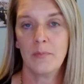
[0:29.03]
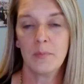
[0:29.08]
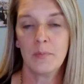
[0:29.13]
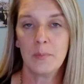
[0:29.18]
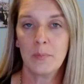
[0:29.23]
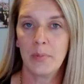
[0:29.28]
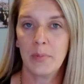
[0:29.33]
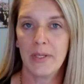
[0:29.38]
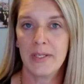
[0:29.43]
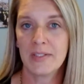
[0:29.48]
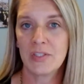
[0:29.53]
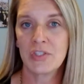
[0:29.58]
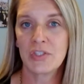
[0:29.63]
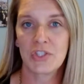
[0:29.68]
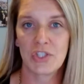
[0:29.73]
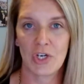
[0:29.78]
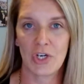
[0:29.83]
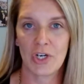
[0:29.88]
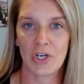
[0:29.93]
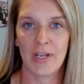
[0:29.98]
place to
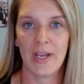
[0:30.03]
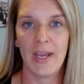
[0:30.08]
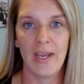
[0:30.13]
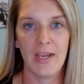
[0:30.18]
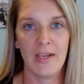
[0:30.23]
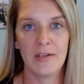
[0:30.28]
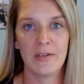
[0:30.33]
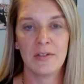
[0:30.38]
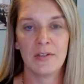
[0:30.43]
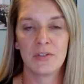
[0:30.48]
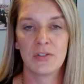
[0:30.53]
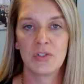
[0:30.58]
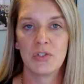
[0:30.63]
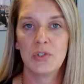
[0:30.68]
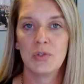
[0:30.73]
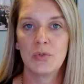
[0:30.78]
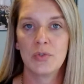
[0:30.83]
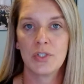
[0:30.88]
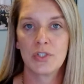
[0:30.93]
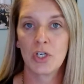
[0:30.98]
start is to
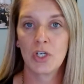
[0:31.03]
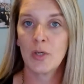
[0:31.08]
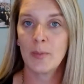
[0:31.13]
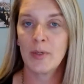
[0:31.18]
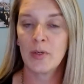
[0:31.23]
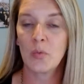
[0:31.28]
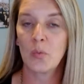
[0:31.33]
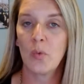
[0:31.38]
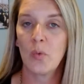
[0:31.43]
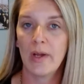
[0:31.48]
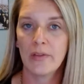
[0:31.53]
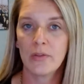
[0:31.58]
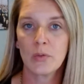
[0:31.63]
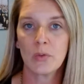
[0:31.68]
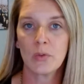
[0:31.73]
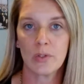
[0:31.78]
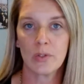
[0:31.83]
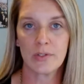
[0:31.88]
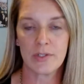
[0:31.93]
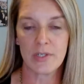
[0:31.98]
determine whether
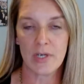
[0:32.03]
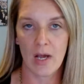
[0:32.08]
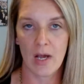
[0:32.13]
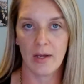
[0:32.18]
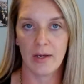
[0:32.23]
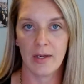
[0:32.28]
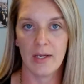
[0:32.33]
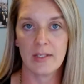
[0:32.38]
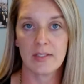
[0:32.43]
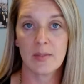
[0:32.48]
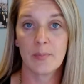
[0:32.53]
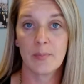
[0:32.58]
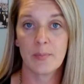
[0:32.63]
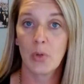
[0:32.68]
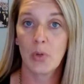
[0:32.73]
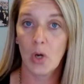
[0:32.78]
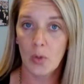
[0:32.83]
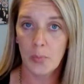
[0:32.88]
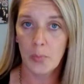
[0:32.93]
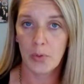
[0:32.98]
or not it's
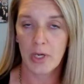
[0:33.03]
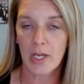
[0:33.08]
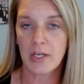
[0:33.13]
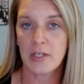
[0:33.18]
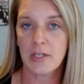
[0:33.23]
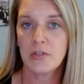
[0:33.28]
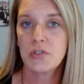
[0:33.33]
appropriate